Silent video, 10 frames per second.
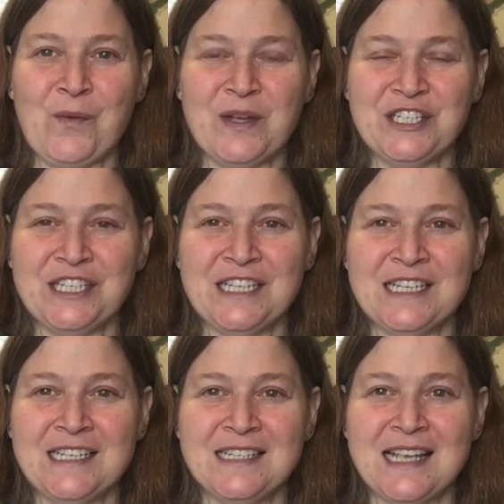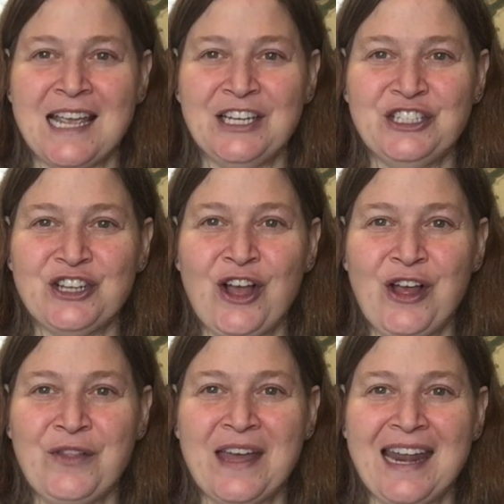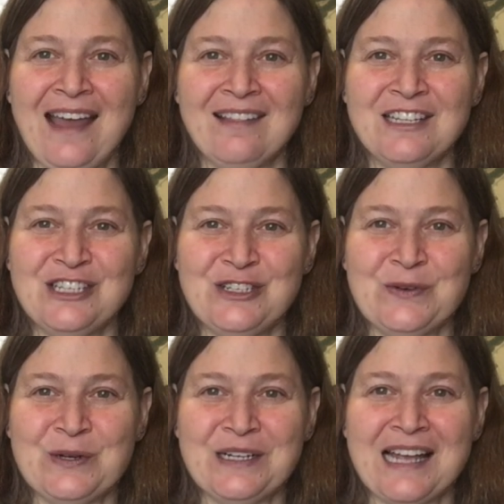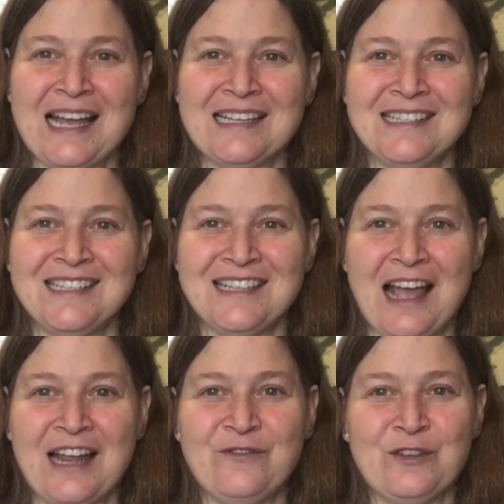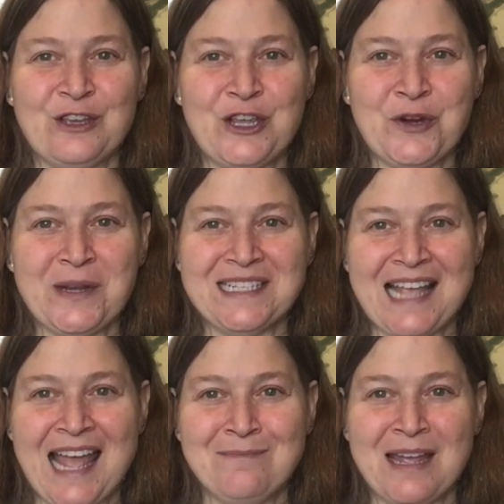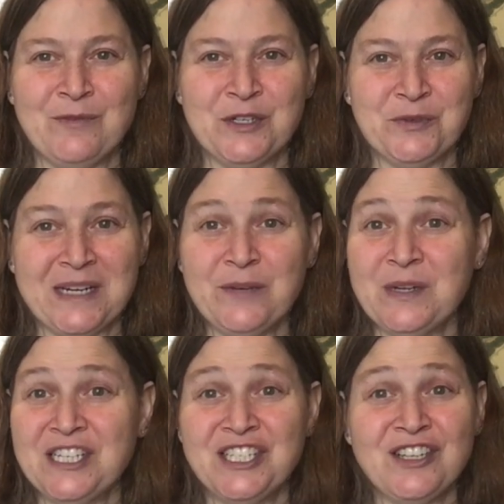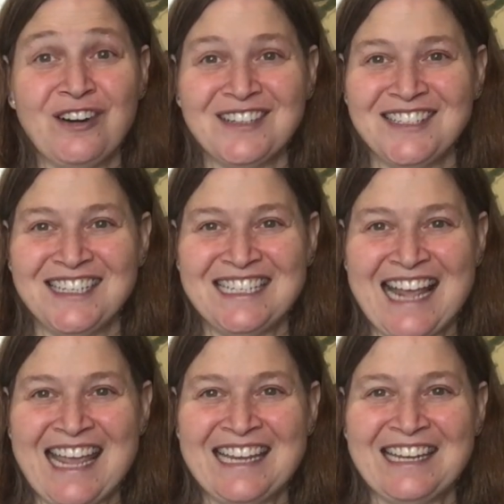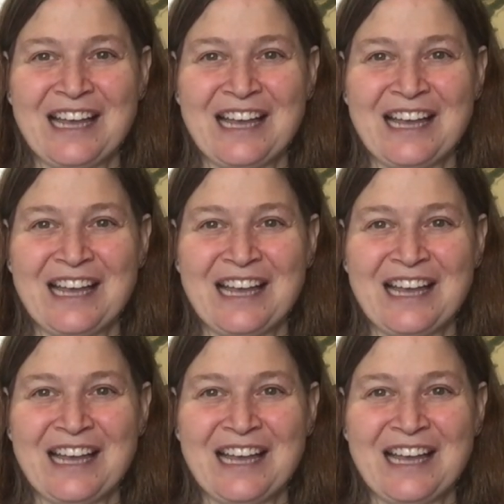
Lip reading: which is a shawl that Helen Stewart has designed for the Curious Handmade Retreat, which starts today in